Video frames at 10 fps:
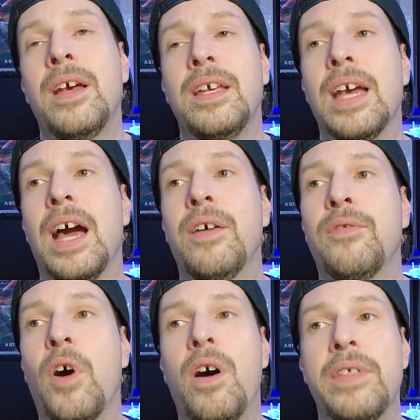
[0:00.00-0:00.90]
yeah,
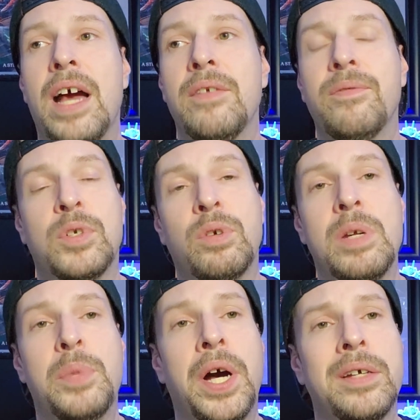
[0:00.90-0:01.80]
for all that for
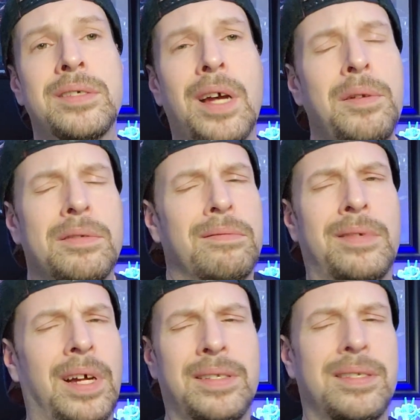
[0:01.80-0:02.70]
20 bucks, I'll,
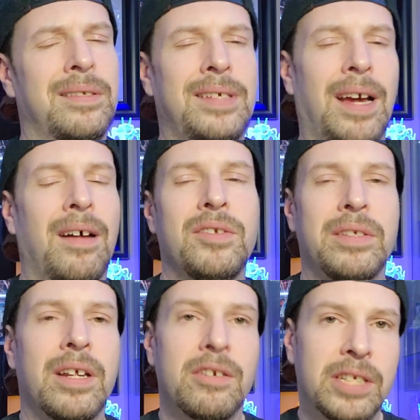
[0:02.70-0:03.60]
I, yeah, I'll do
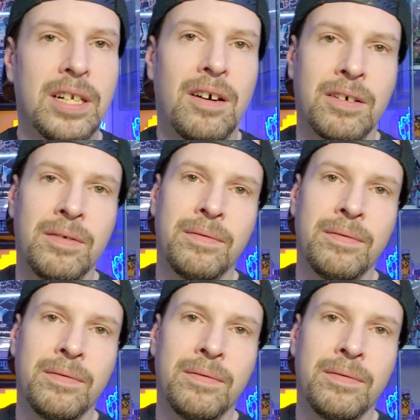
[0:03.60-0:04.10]
that all day long.